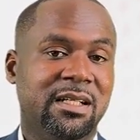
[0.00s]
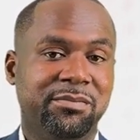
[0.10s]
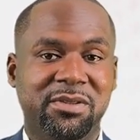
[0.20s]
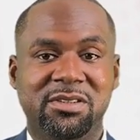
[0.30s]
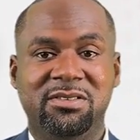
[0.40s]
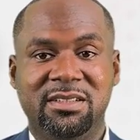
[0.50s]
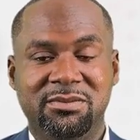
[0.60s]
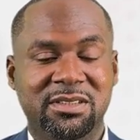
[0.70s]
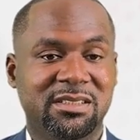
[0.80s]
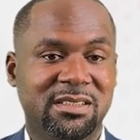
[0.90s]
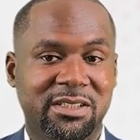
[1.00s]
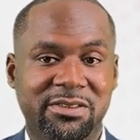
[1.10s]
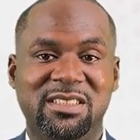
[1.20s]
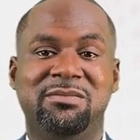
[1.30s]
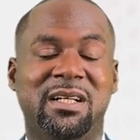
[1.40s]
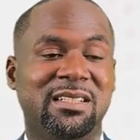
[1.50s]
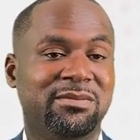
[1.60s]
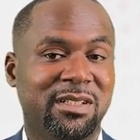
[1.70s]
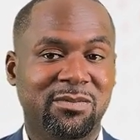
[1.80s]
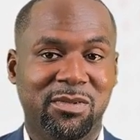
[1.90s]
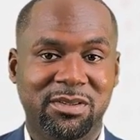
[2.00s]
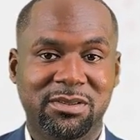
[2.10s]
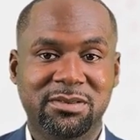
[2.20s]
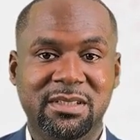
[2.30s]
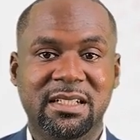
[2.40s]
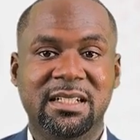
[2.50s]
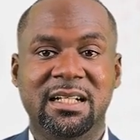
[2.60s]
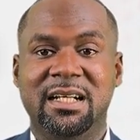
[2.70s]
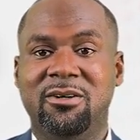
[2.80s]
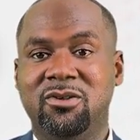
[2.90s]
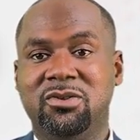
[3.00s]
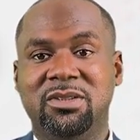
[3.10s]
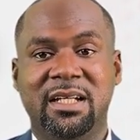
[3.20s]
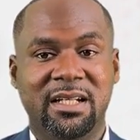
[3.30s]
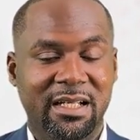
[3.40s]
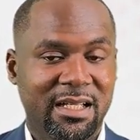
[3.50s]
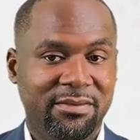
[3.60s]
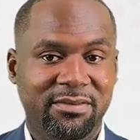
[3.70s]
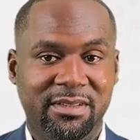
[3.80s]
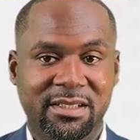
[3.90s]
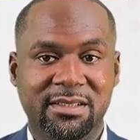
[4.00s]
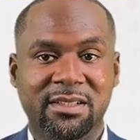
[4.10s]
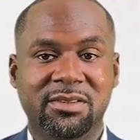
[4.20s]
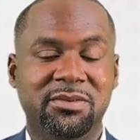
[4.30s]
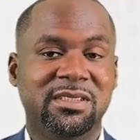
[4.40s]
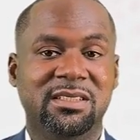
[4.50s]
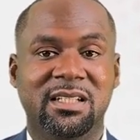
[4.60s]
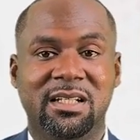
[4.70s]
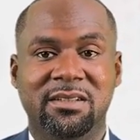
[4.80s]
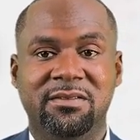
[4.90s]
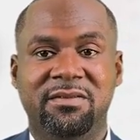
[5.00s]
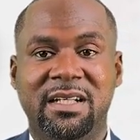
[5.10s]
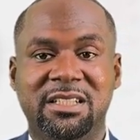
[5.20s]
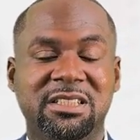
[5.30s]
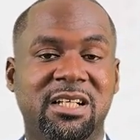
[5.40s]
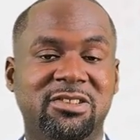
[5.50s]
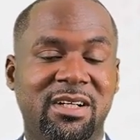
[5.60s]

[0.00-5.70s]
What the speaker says: the P3, which is the risk management model, and also the F3, which is the financial